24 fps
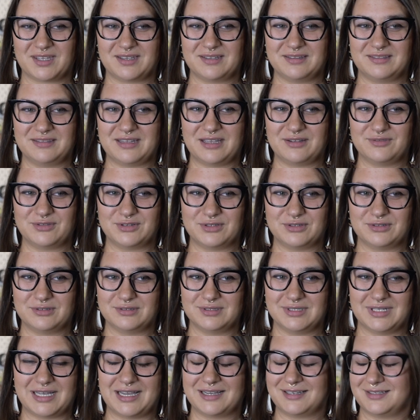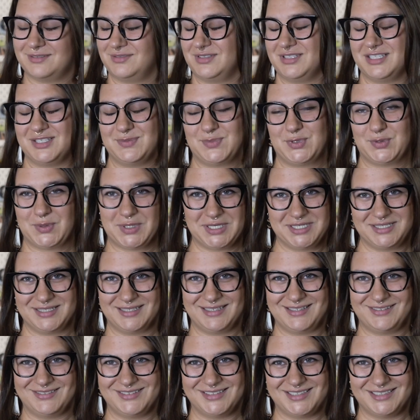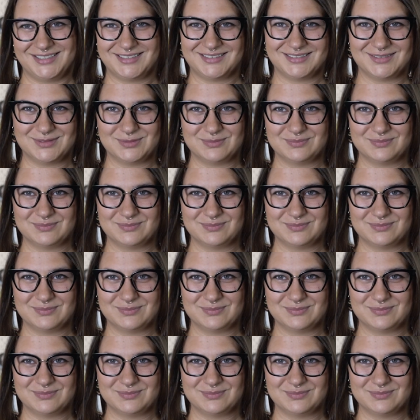never a lack of inspiration out there.